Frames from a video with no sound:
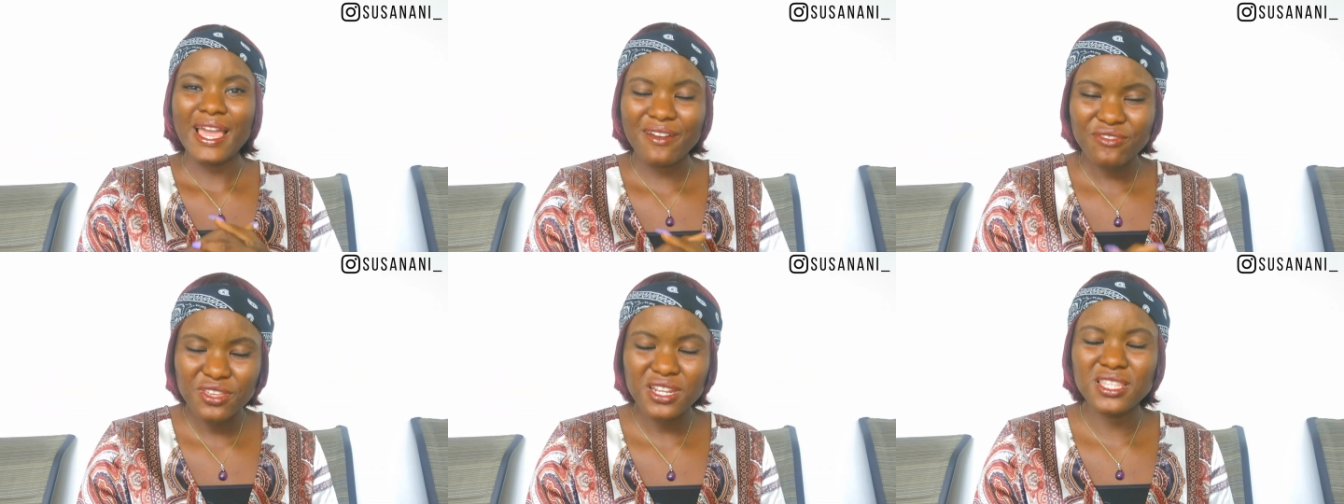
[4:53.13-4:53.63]
I
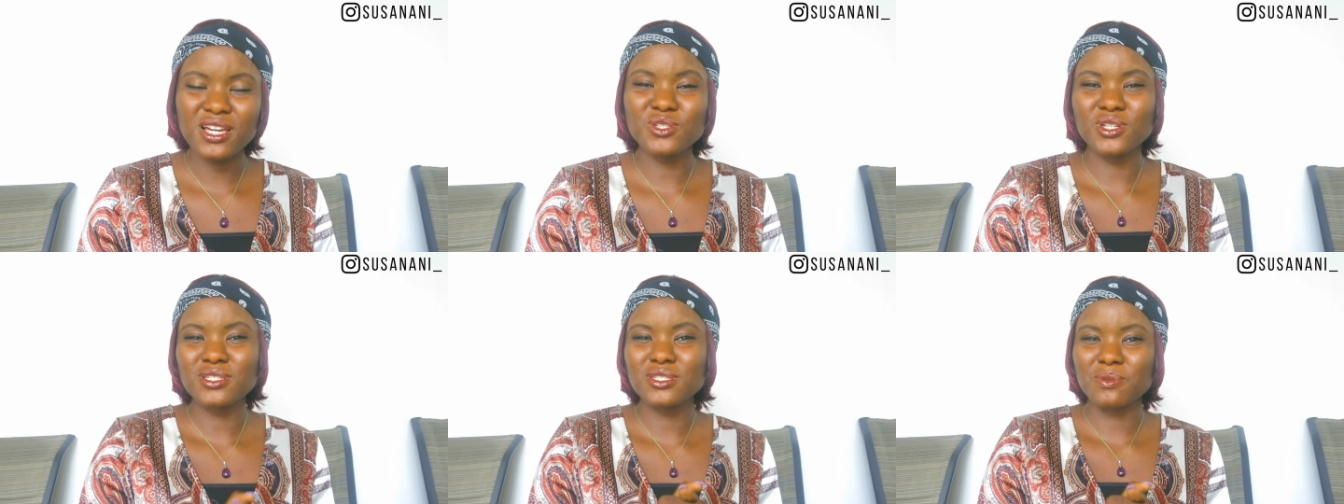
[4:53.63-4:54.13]
have
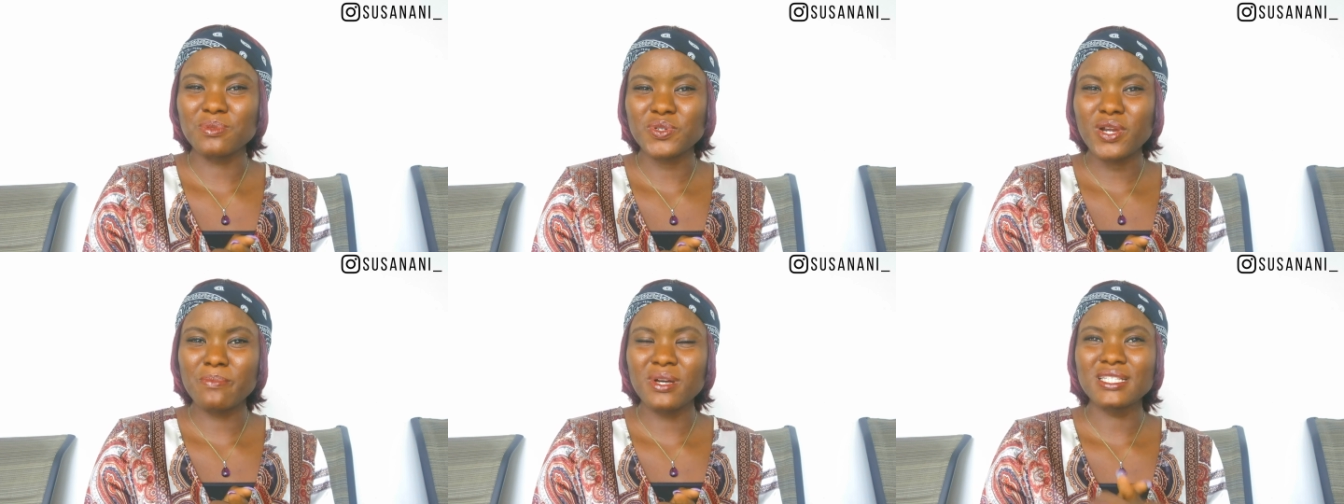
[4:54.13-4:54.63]
3,000
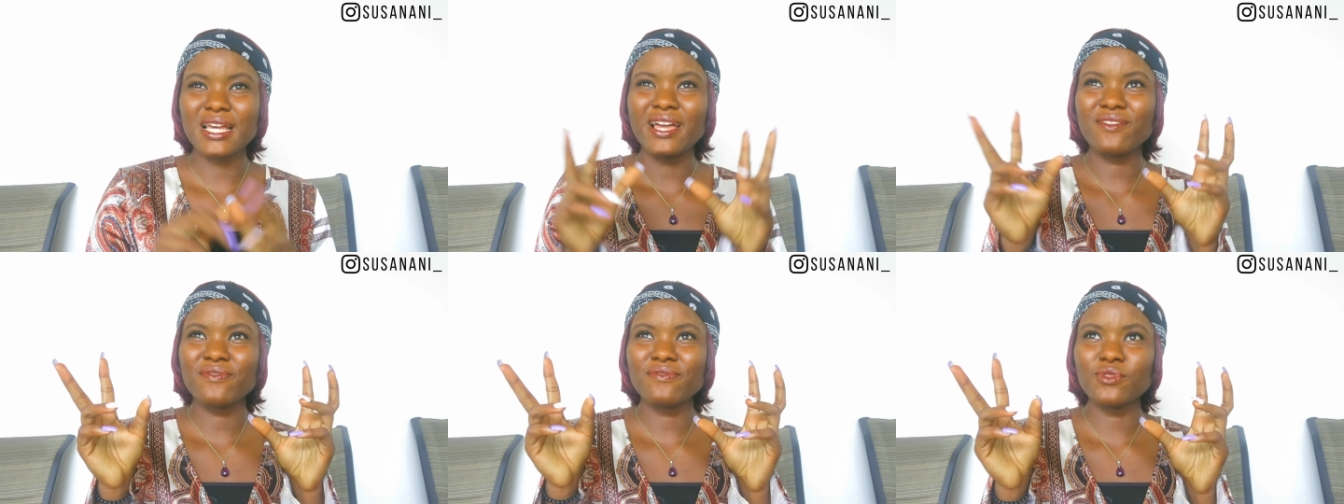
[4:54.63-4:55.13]
subscribers, I
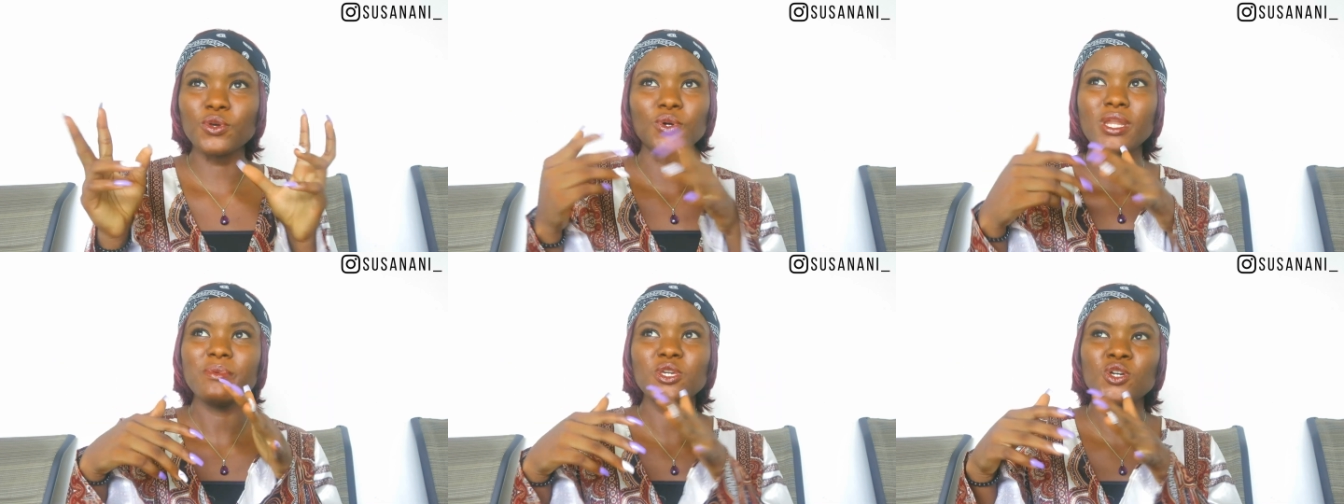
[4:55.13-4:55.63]
have no,
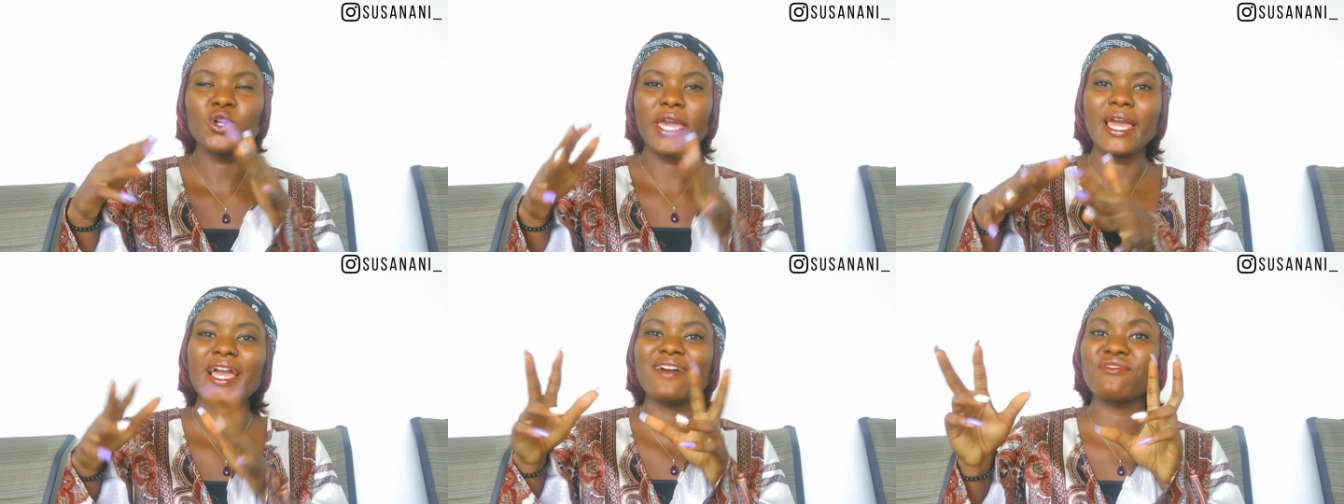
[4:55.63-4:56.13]
let me
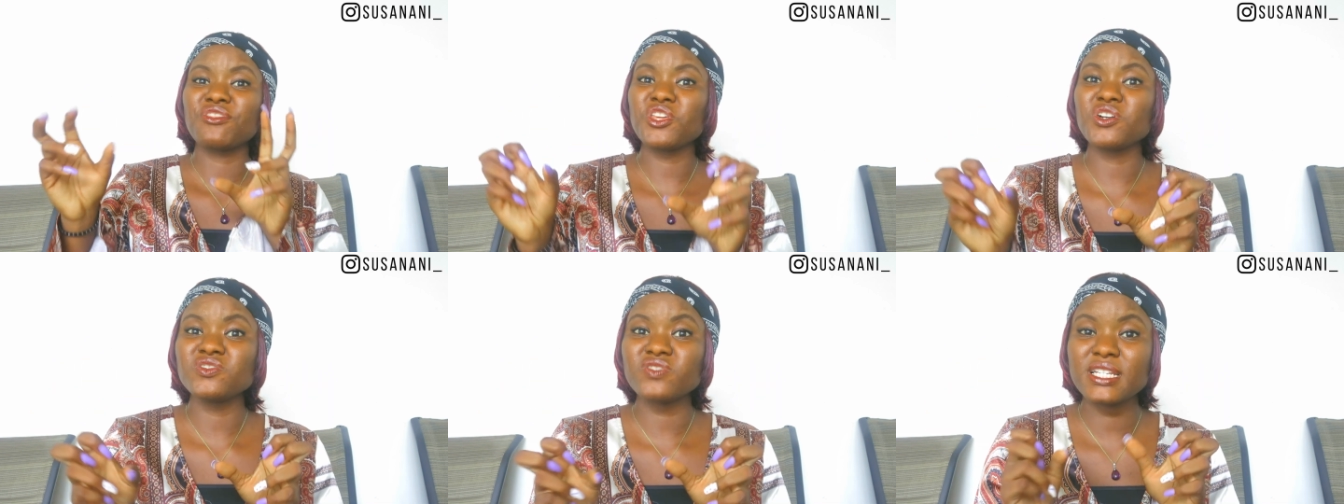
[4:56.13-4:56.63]
okay, I have
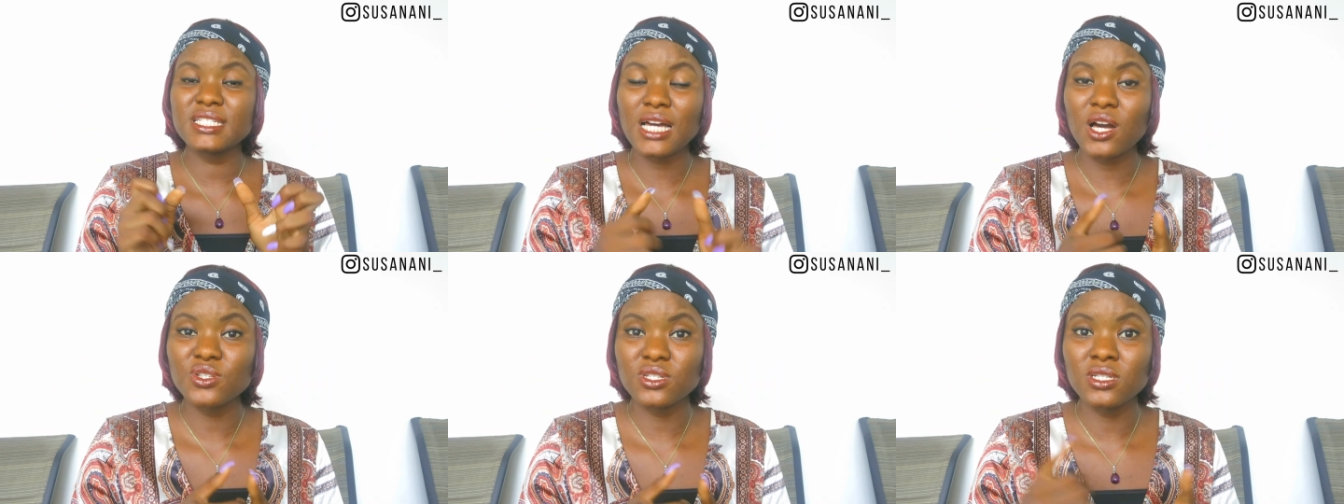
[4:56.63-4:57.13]

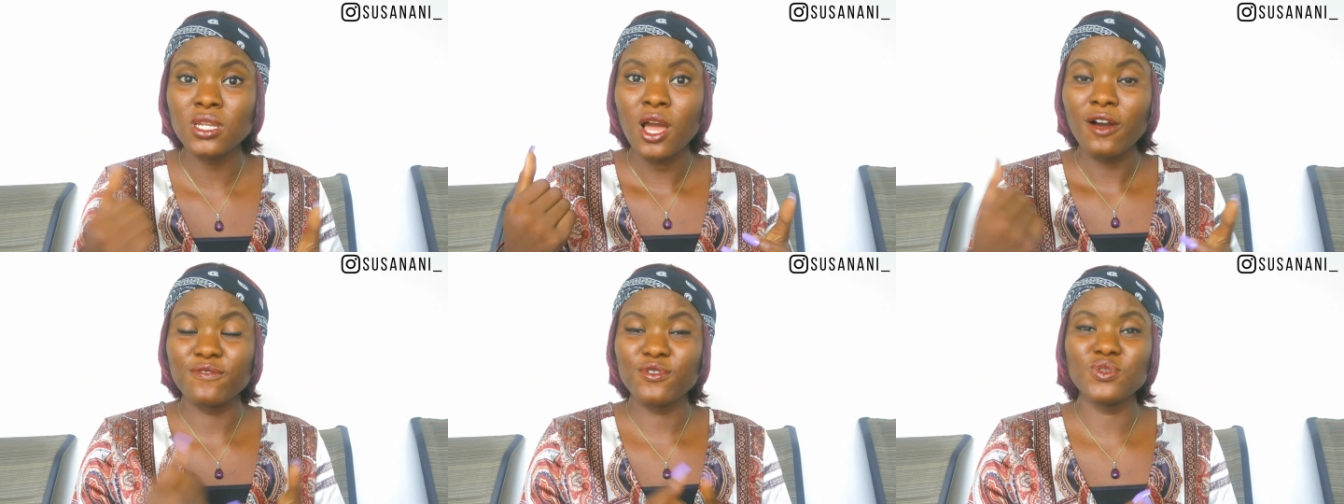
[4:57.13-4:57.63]
300,000
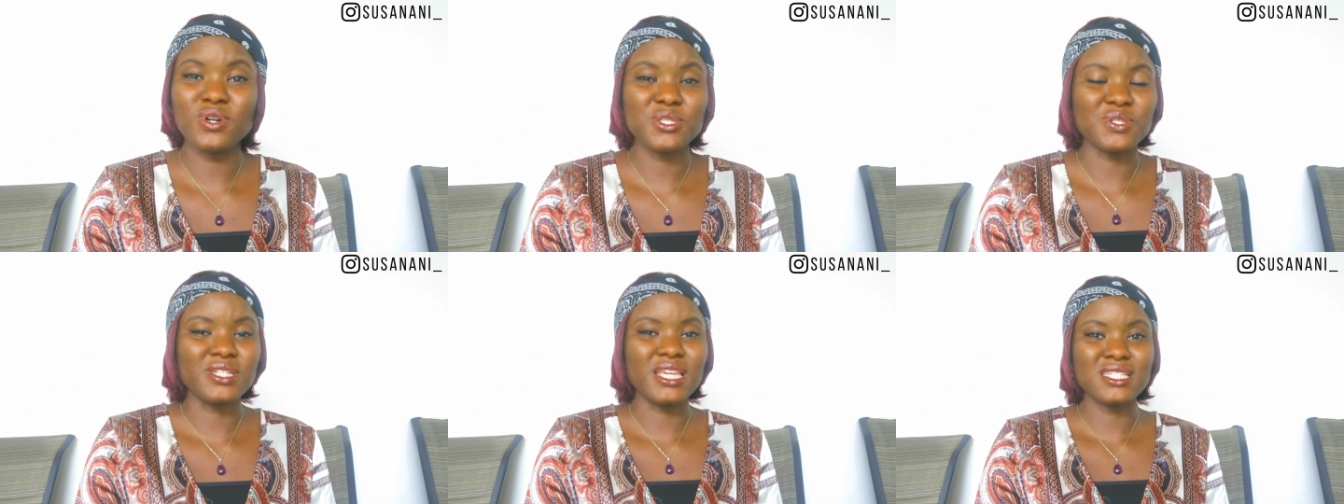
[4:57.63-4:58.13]

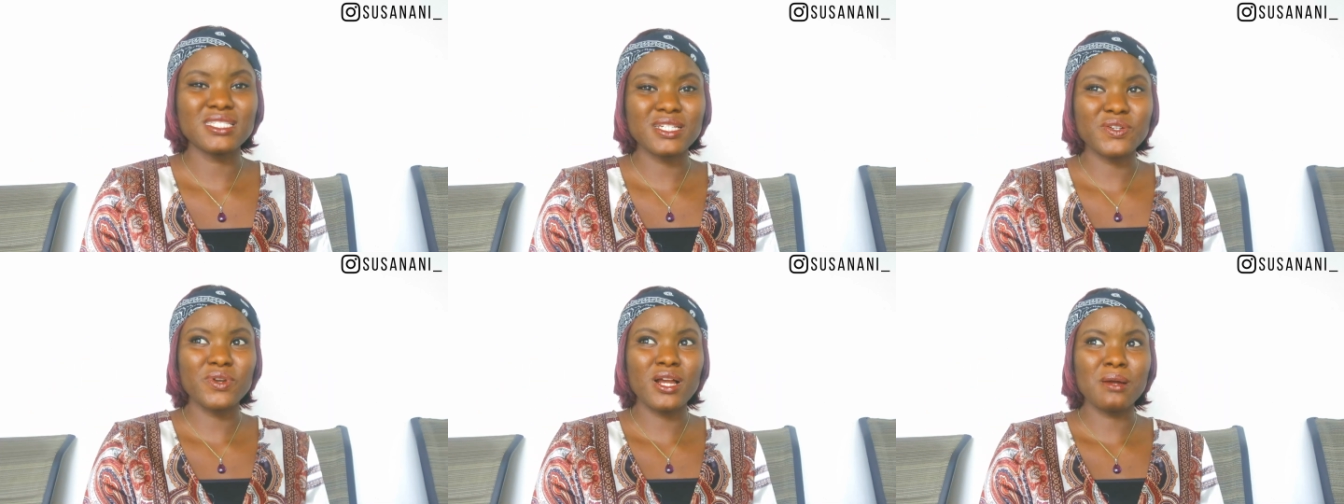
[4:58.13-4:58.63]
followers on
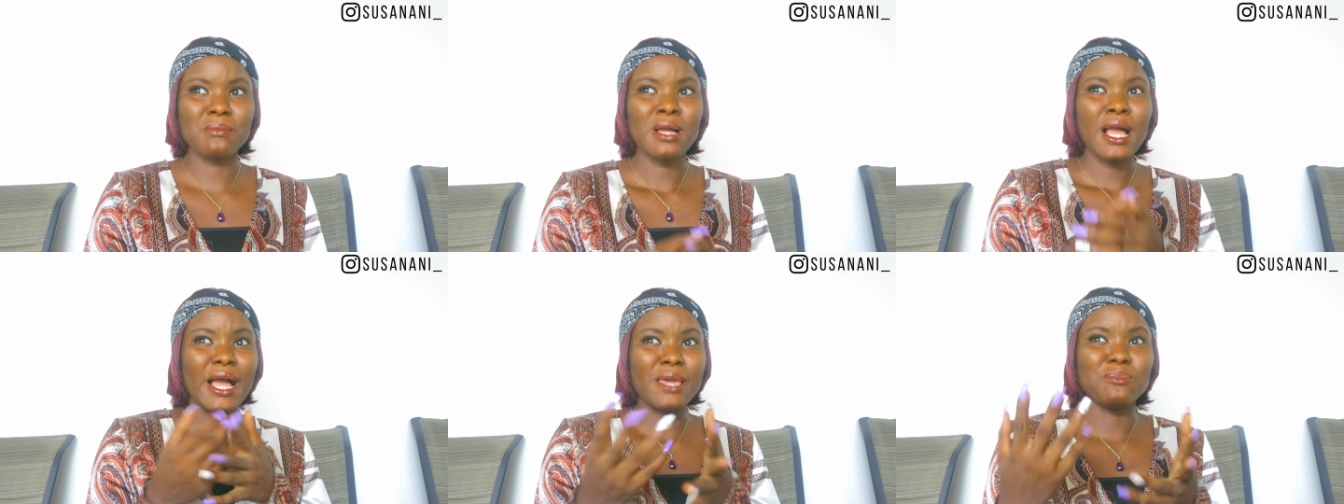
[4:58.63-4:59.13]
Instagram.